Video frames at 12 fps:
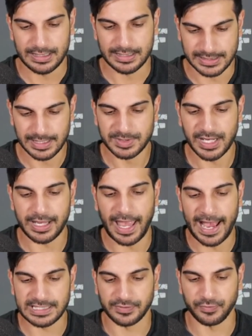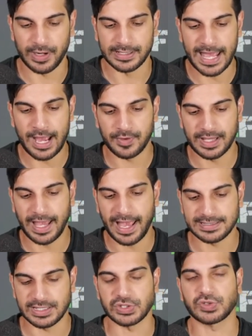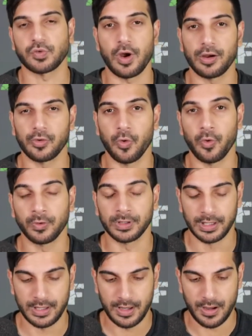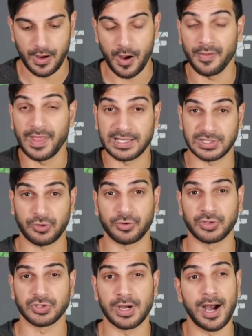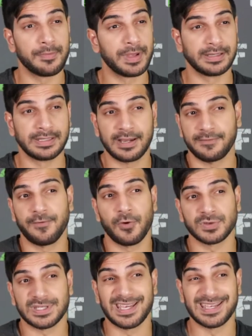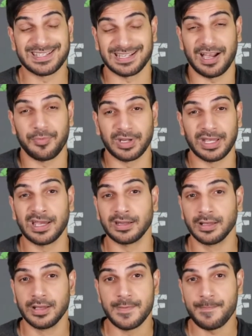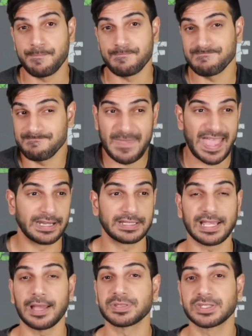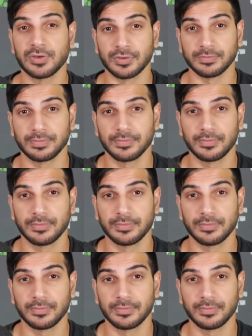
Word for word: It seems like as of right now, he has a stronghold on that starting job, and Nick Foles isn't coming in anytime soon,